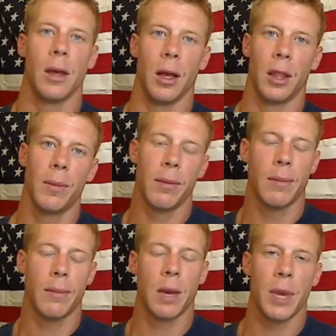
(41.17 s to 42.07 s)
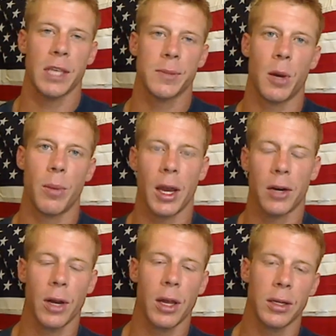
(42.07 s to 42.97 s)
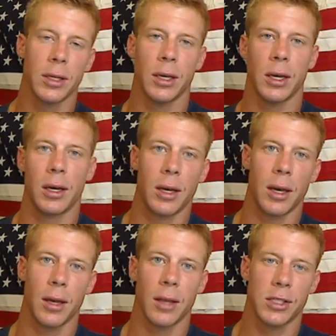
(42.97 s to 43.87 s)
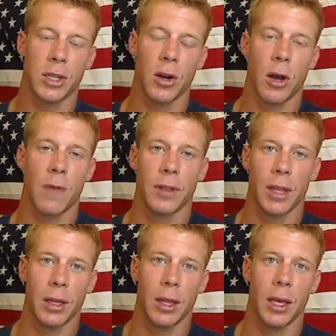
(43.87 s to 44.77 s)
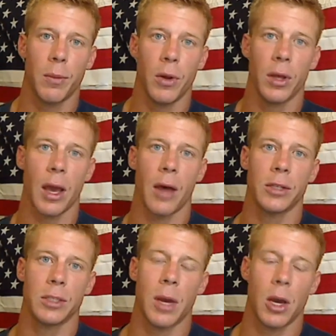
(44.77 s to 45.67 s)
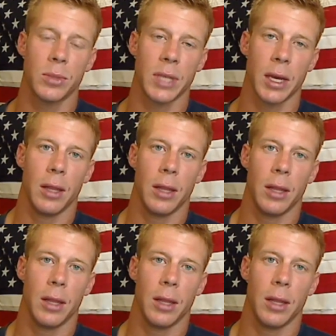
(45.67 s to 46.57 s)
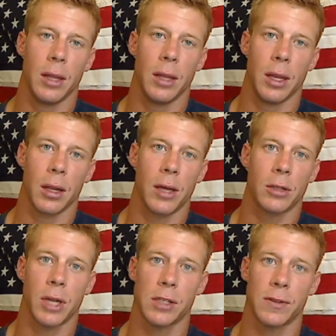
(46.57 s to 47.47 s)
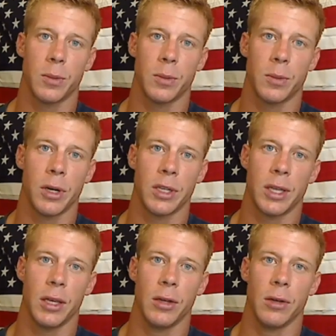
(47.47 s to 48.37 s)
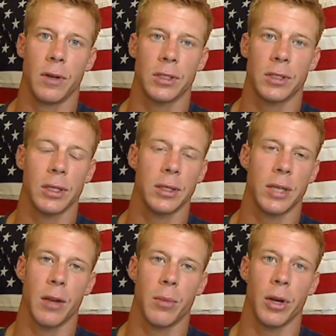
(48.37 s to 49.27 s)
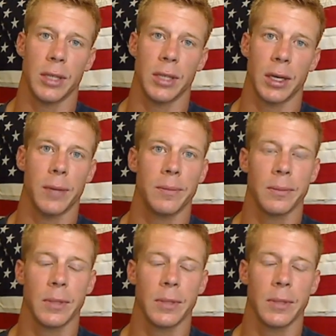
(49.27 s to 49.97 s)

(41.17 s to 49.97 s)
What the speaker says: A little bit about my baseball background. I started off at Lincoln Land Community College in my hometown, and then later transferred to Murray State University down in Murray, Kentucky.